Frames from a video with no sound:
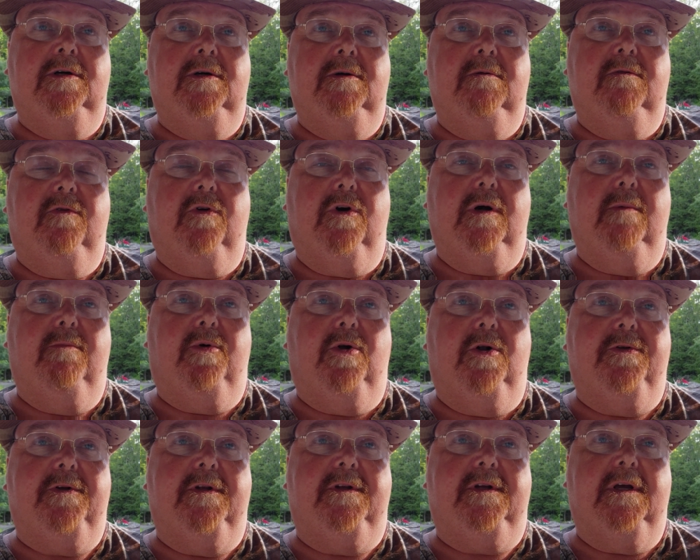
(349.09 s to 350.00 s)
before I
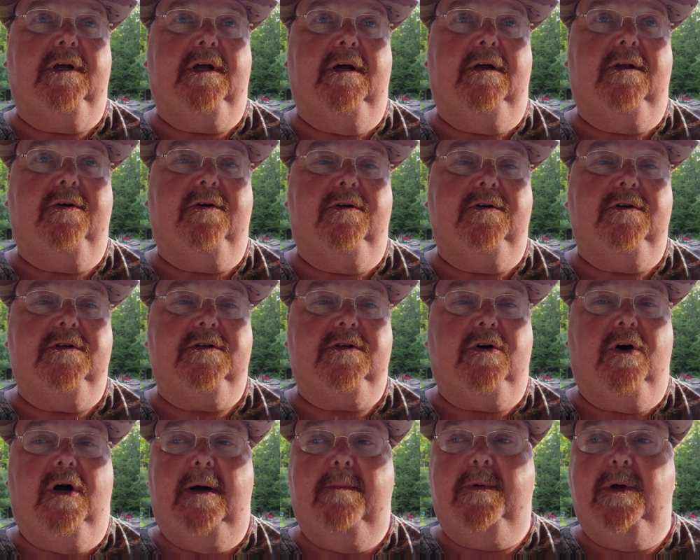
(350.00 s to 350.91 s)
bolt it together and just
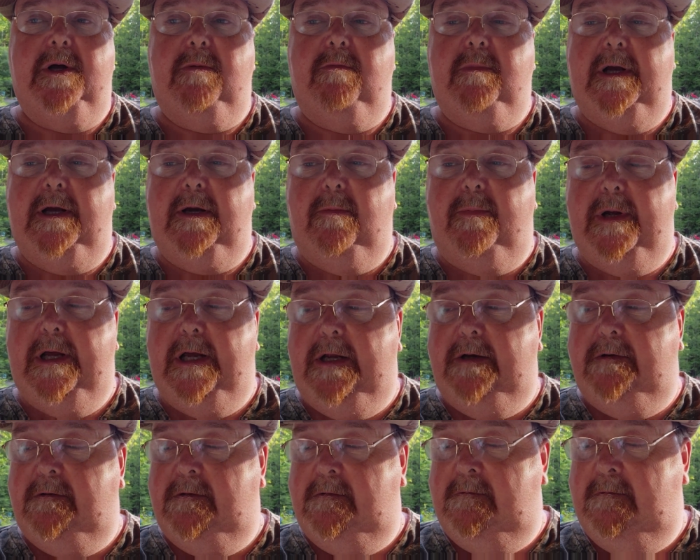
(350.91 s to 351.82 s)
copy it and make a
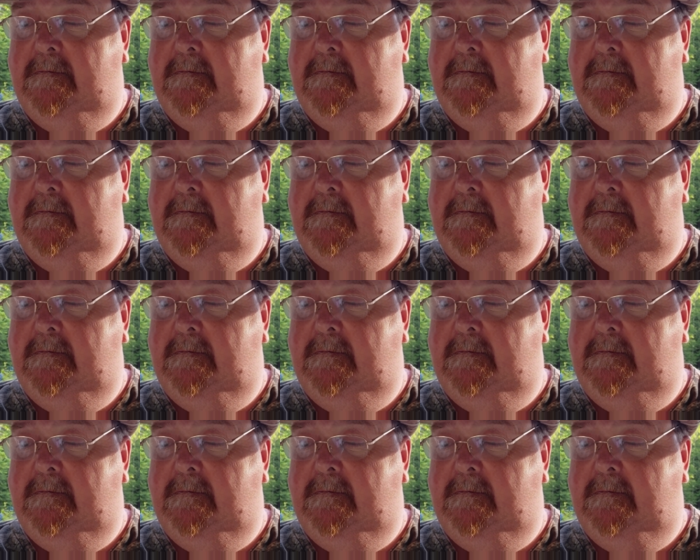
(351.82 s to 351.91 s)
pattern.